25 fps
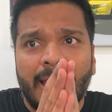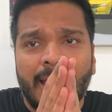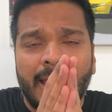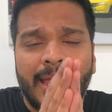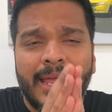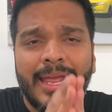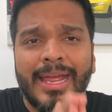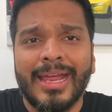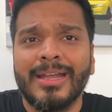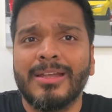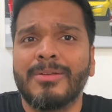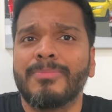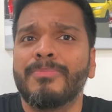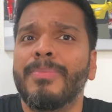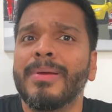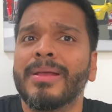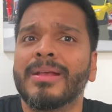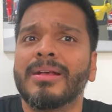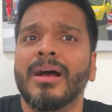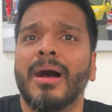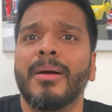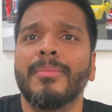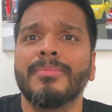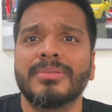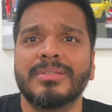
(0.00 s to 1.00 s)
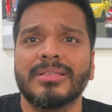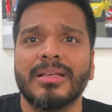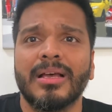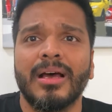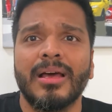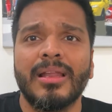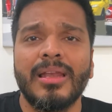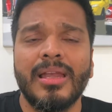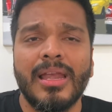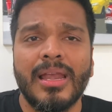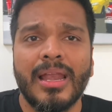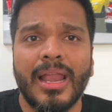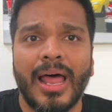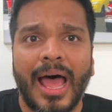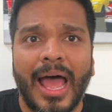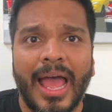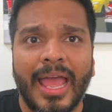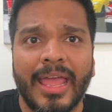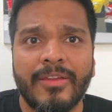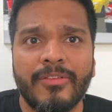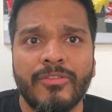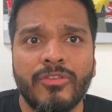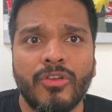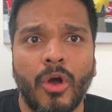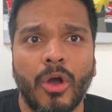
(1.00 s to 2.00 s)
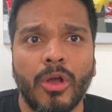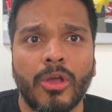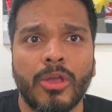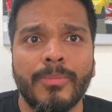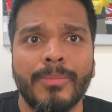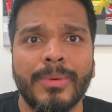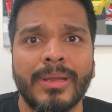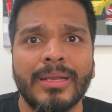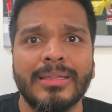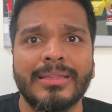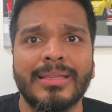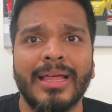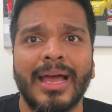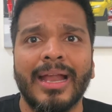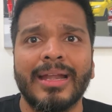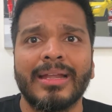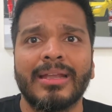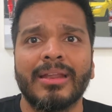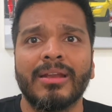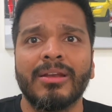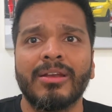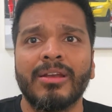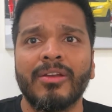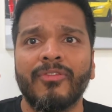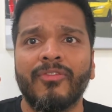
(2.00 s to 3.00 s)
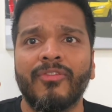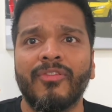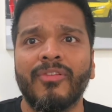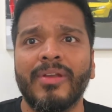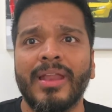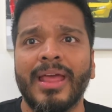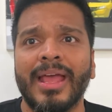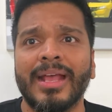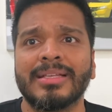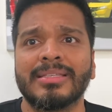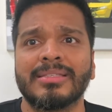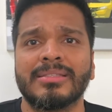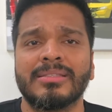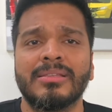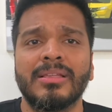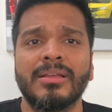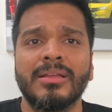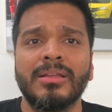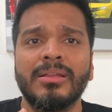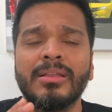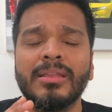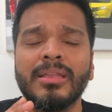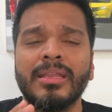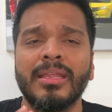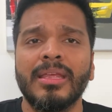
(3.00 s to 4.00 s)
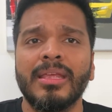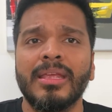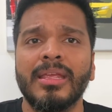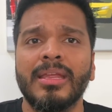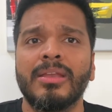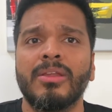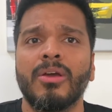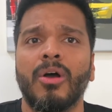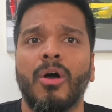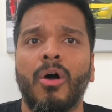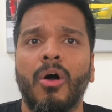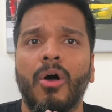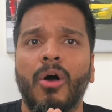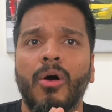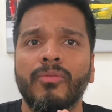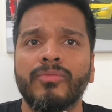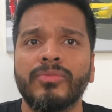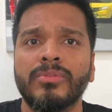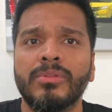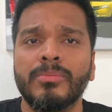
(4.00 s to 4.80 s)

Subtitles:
It becomes a live document that reflects the need of the